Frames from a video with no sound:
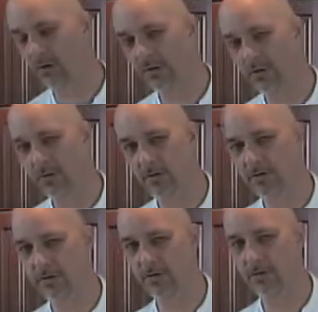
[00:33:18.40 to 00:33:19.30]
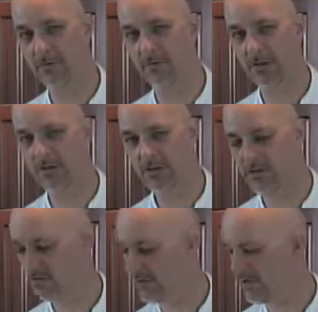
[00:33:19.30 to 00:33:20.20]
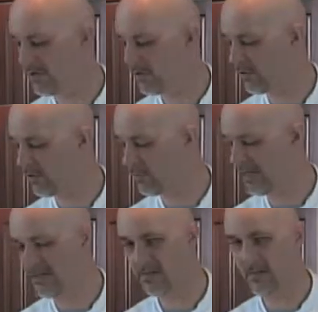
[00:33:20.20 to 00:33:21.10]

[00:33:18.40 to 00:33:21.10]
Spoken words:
on your fish, your meats,